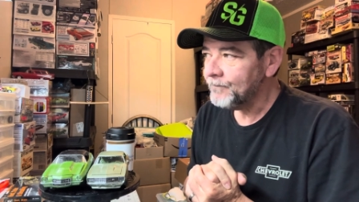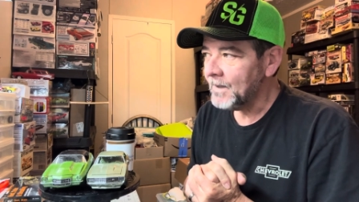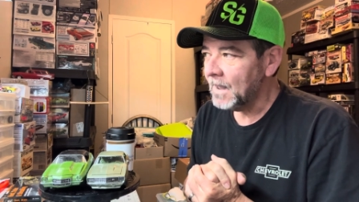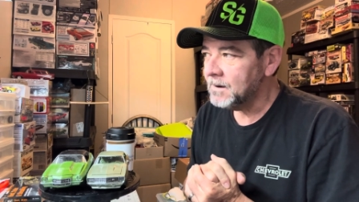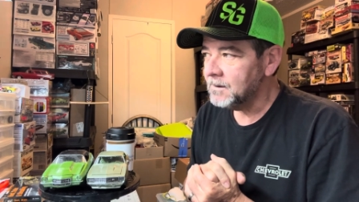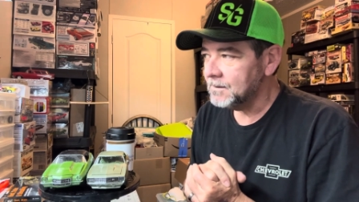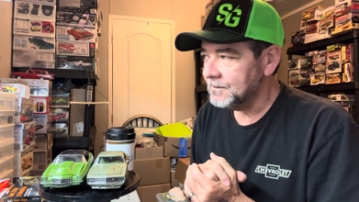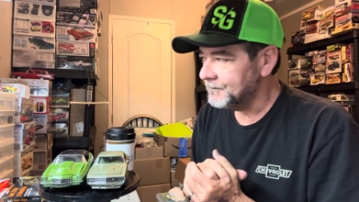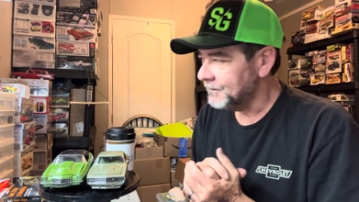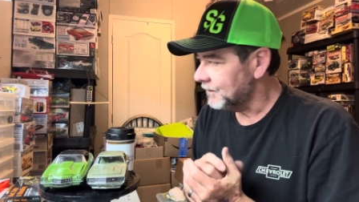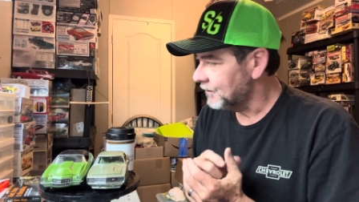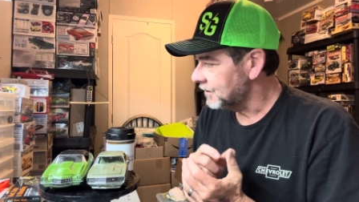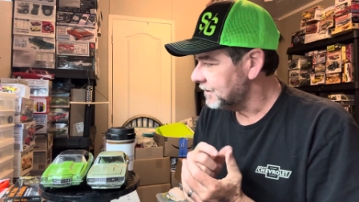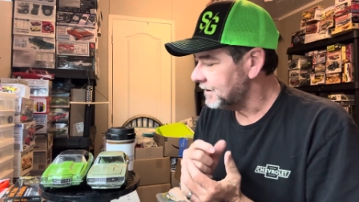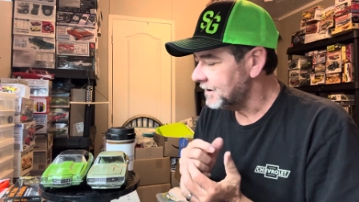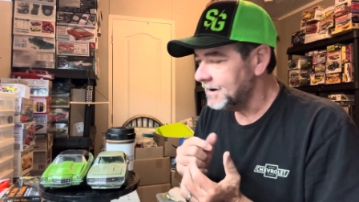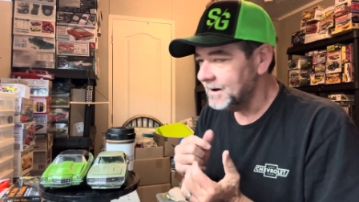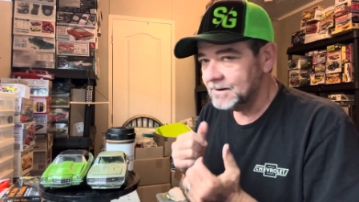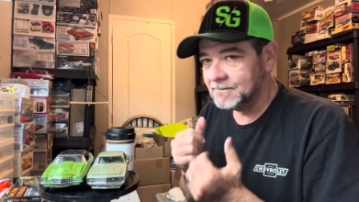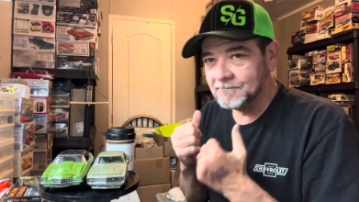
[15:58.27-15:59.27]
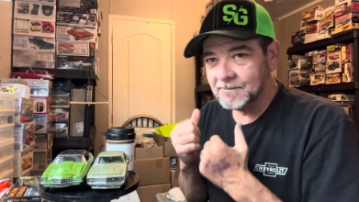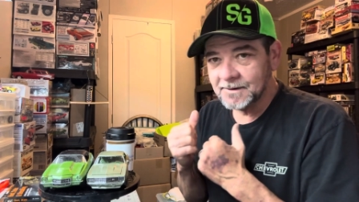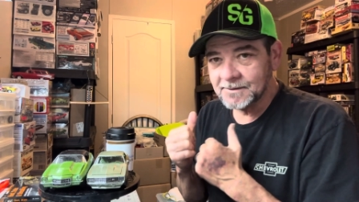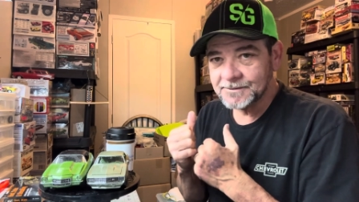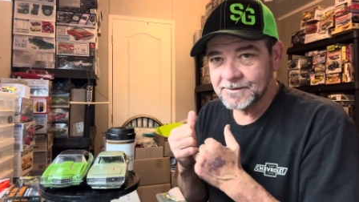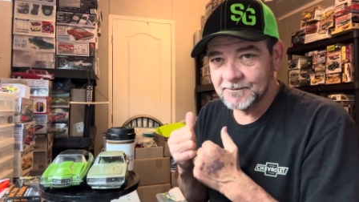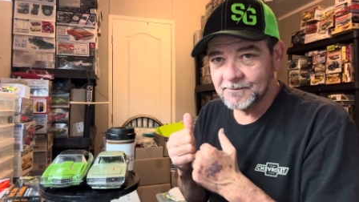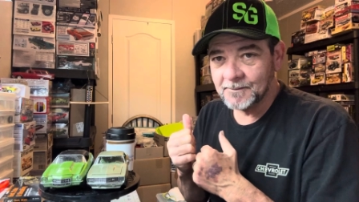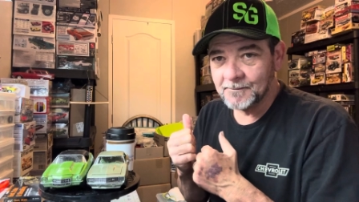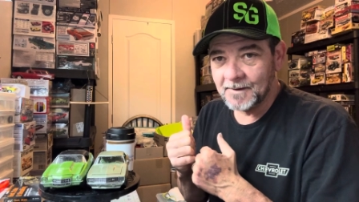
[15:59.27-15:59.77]
I look forward to getting
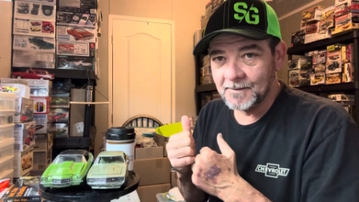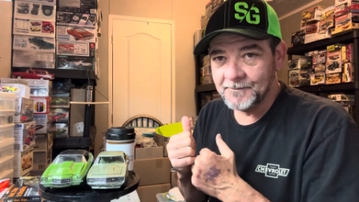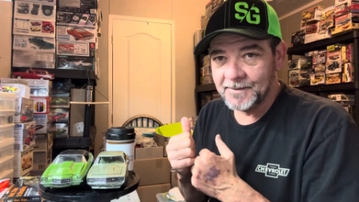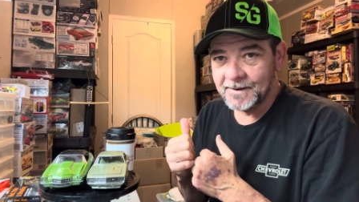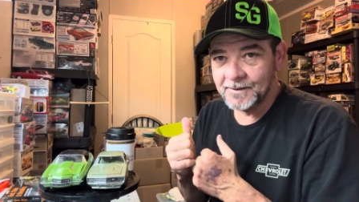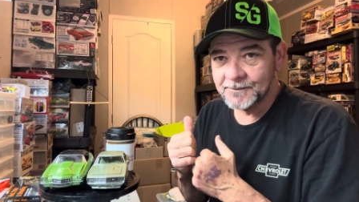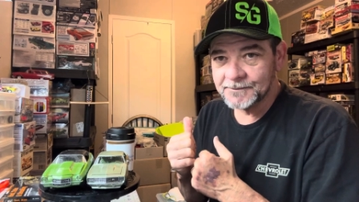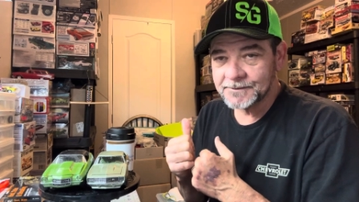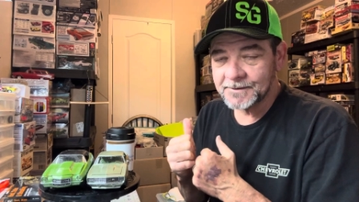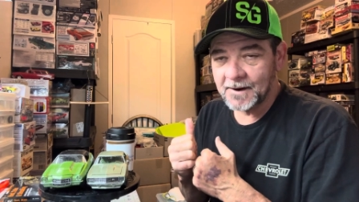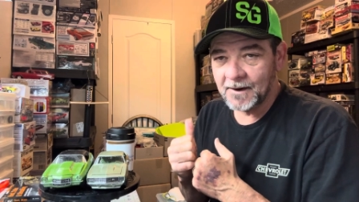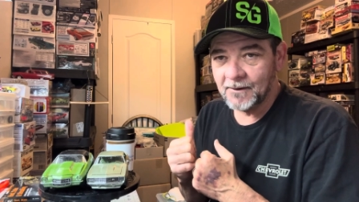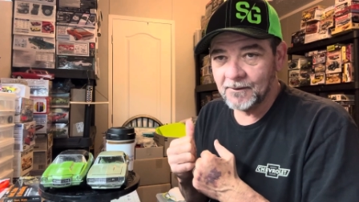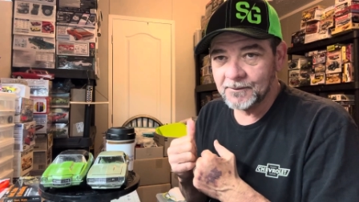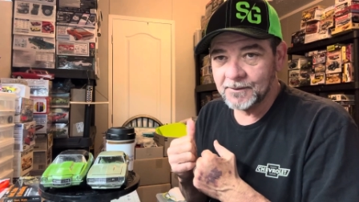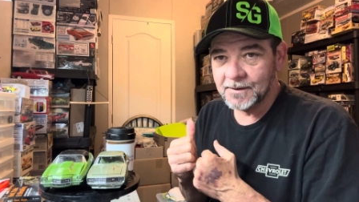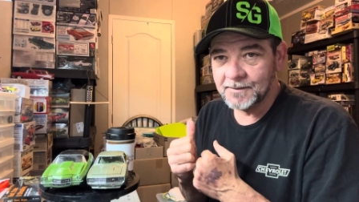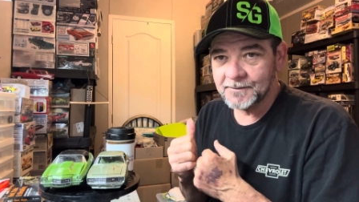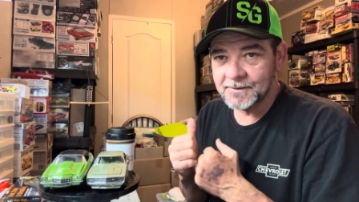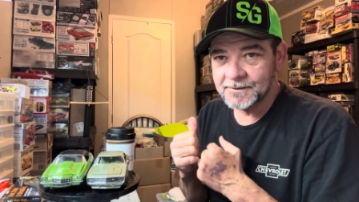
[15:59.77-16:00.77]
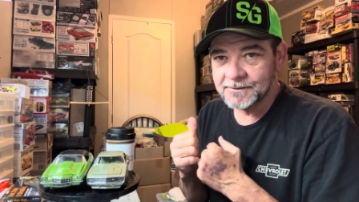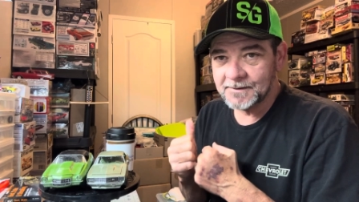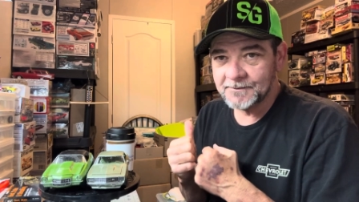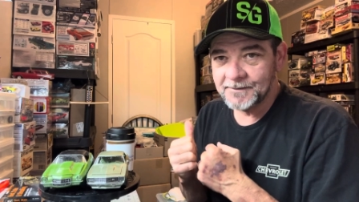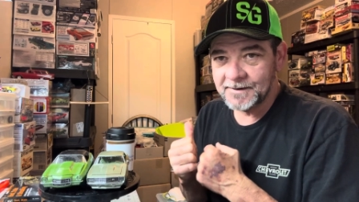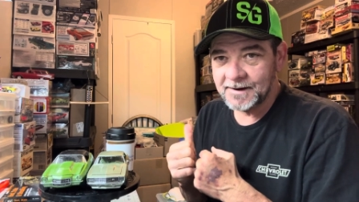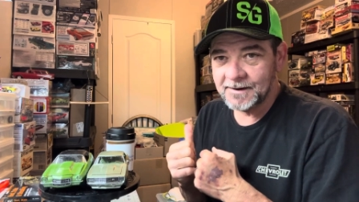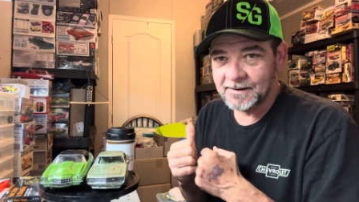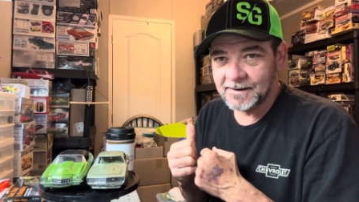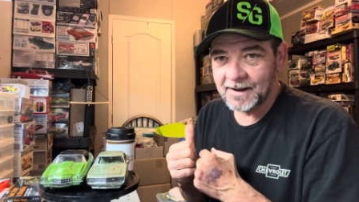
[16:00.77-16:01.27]
some of my builds caught up because I'm
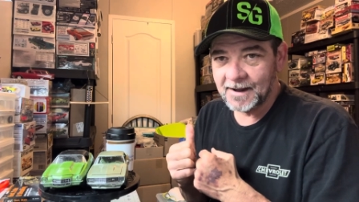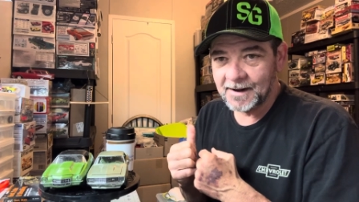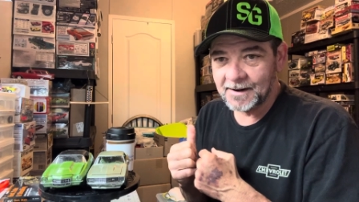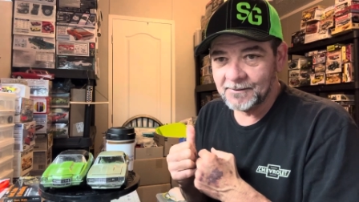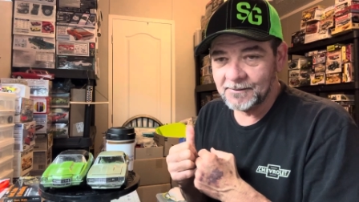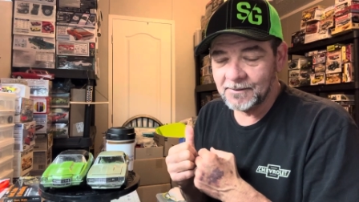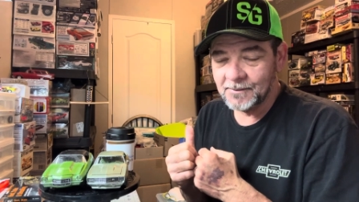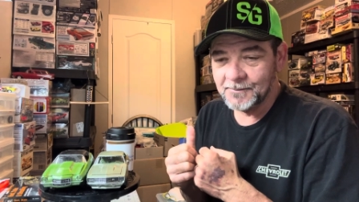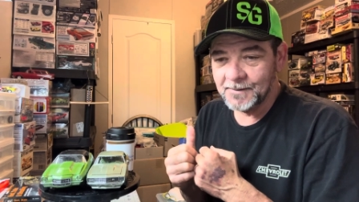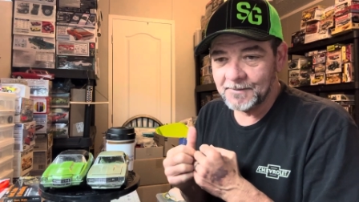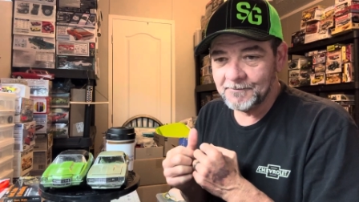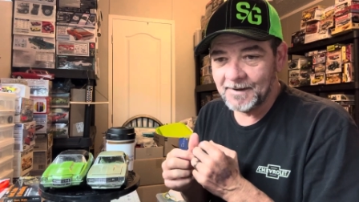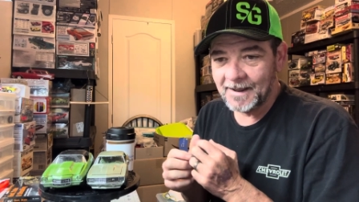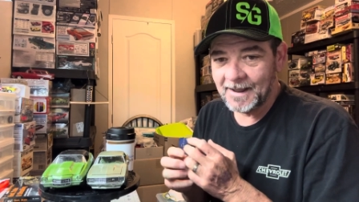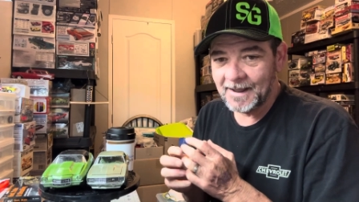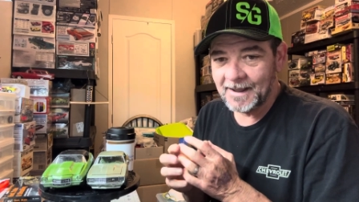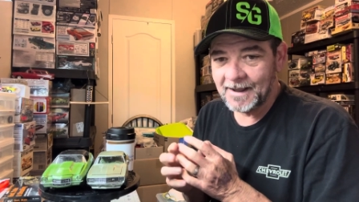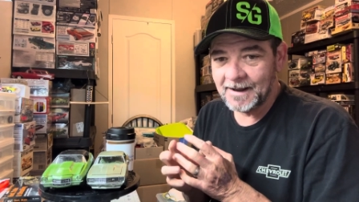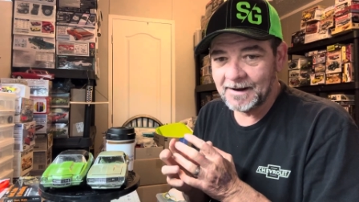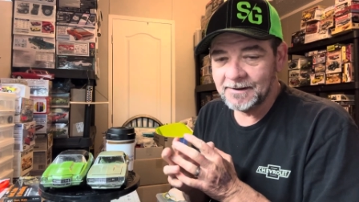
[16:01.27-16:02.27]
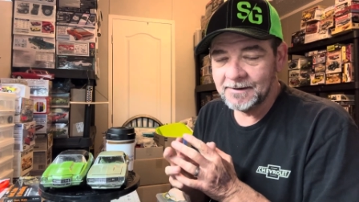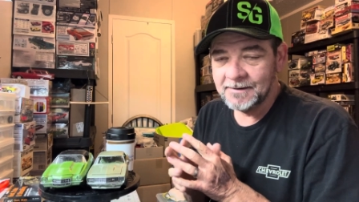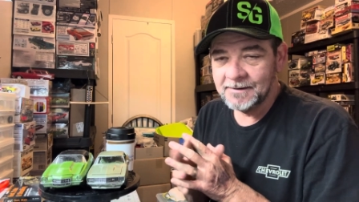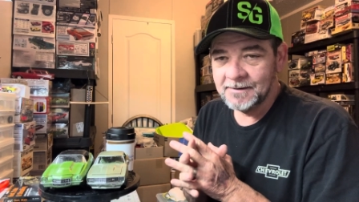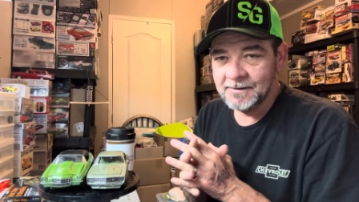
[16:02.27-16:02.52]
getting kind of a little bit behind.